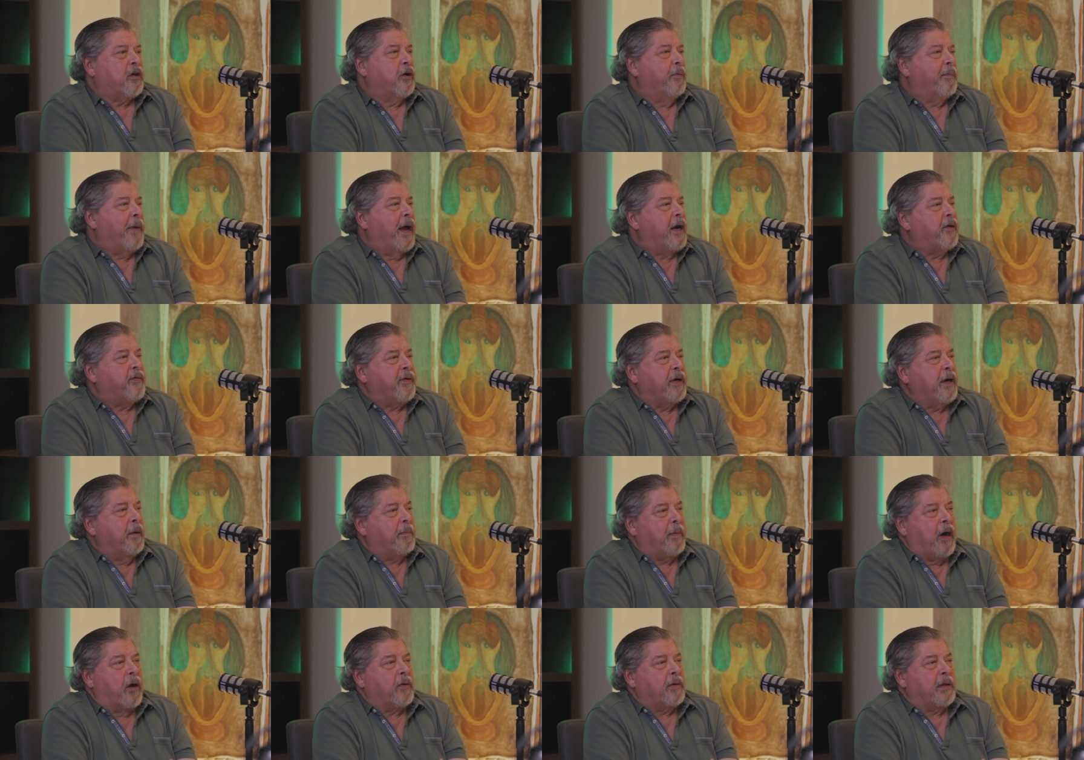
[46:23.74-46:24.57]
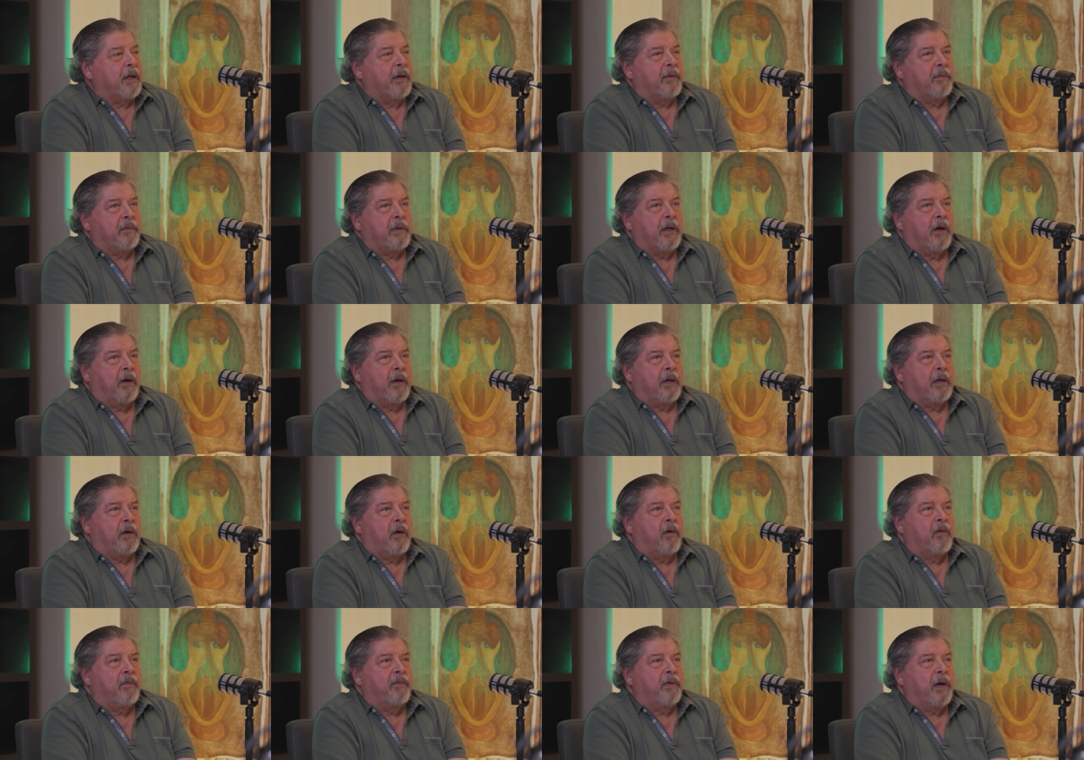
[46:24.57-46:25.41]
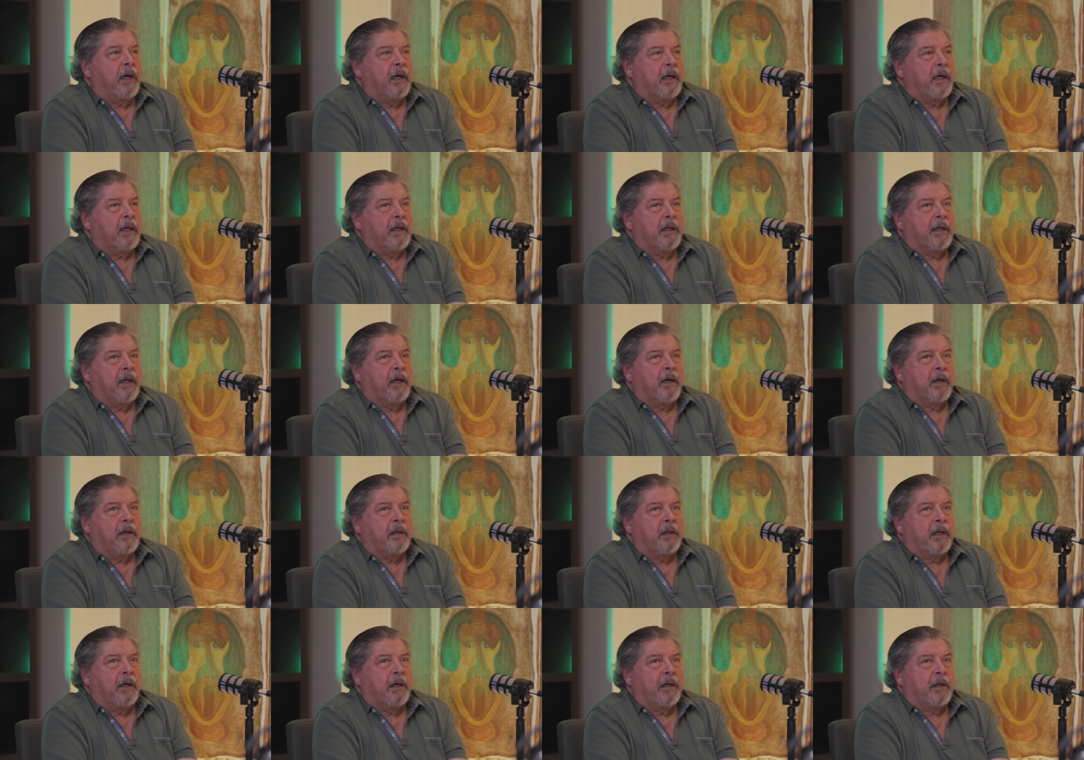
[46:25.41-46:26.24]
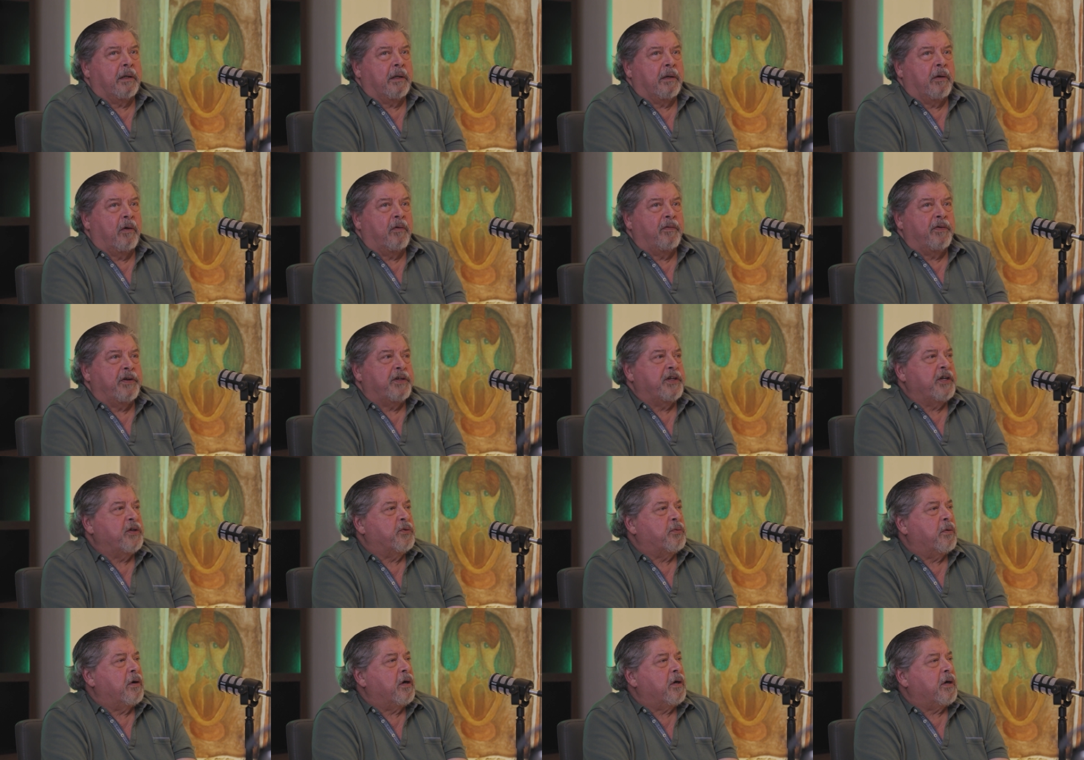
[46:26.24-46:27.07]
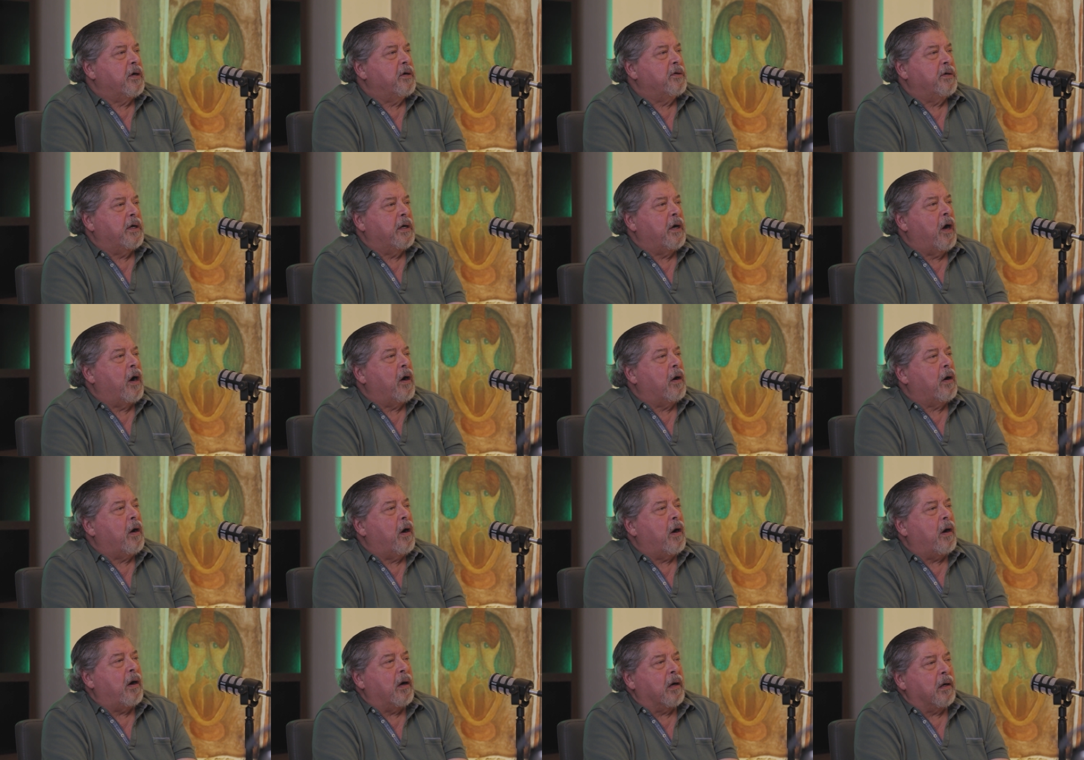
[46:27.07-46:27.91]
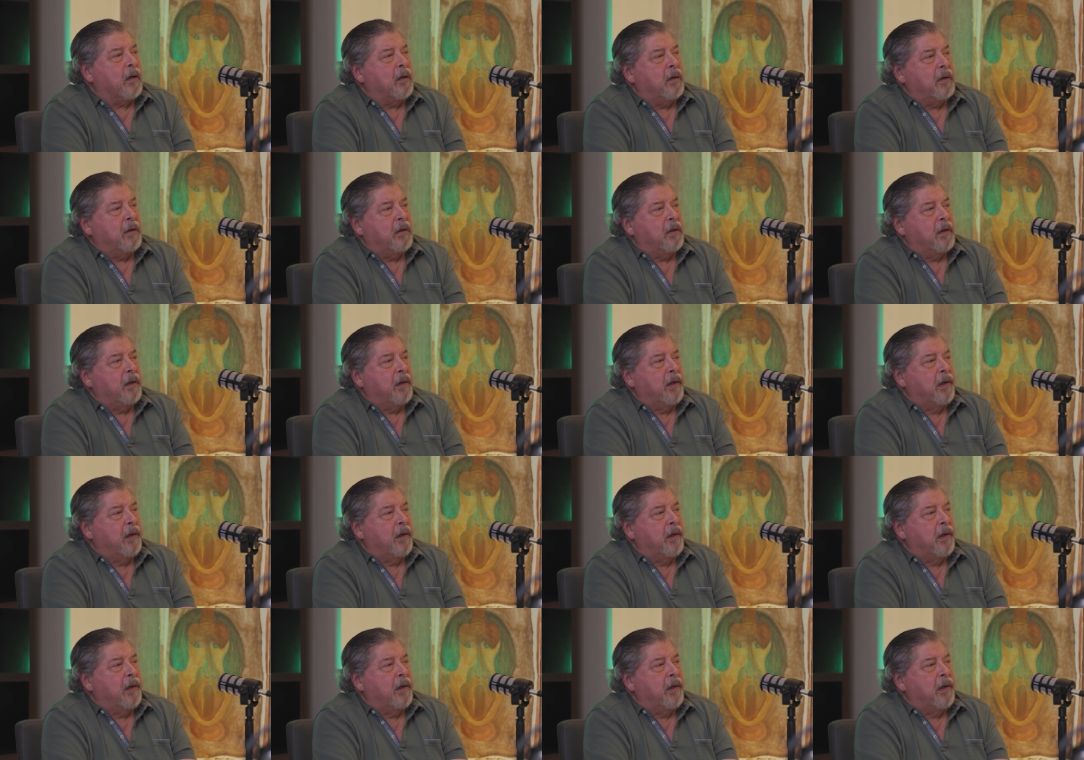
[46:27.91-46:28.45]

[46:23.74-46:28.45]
documentary about the, the, over, uh, the, the overseas workers in Hong Kong.